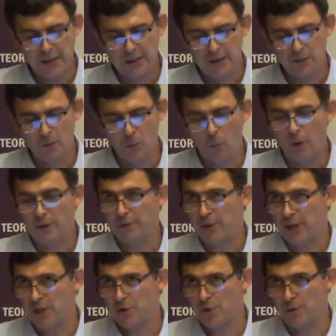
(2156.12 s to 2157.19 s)

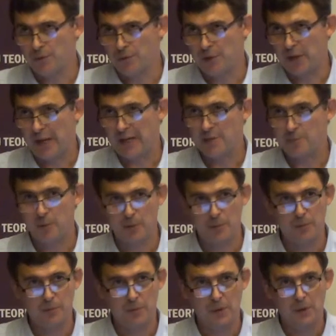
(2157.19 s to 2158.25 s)
And one of the issues
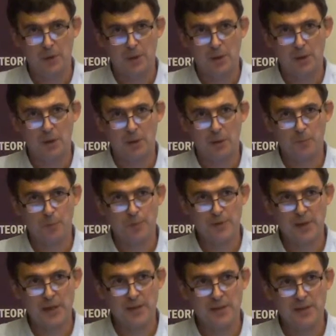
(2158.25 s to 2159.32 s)
has been
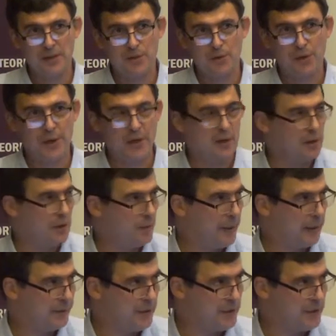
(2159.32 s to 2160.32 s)
precisely to think